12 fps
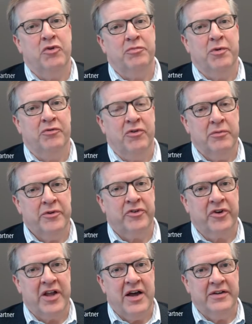with performance
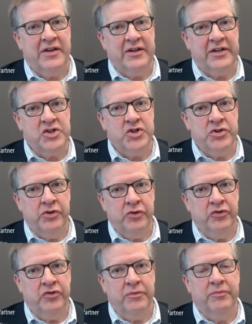or conduct
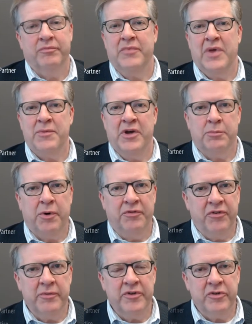issues, maybe on a
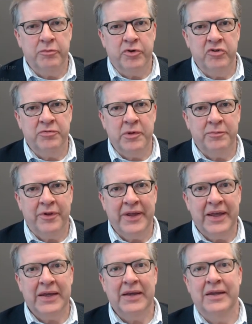performance improvement
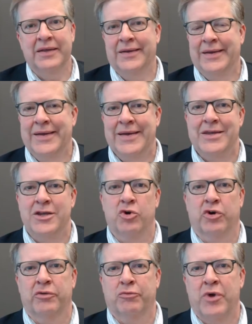plan.
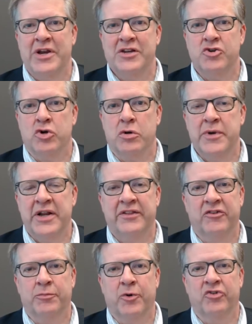You're ready to
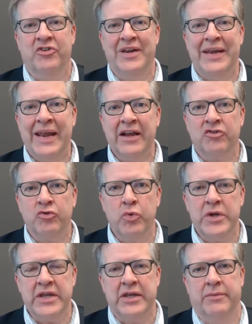terminate this person next
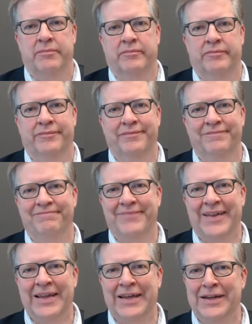week.
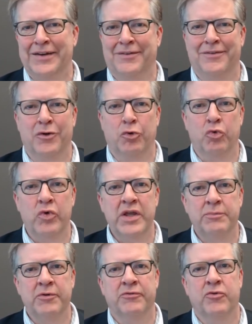And the
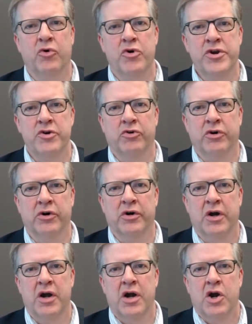week before you
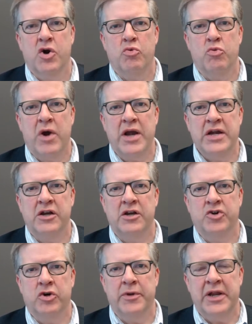are ready to
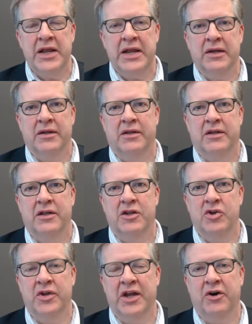terminate,
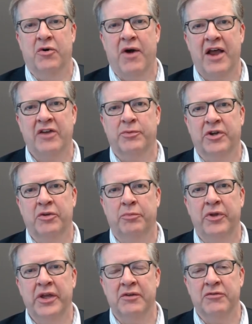you get a harassment
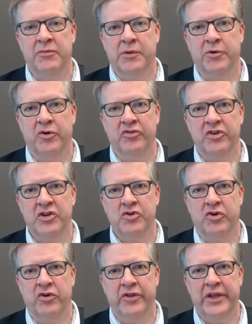complaint from the person
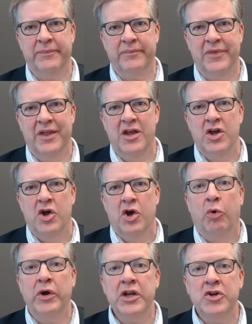internally.
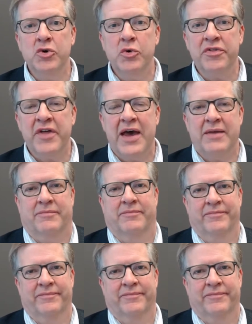What do you do with that?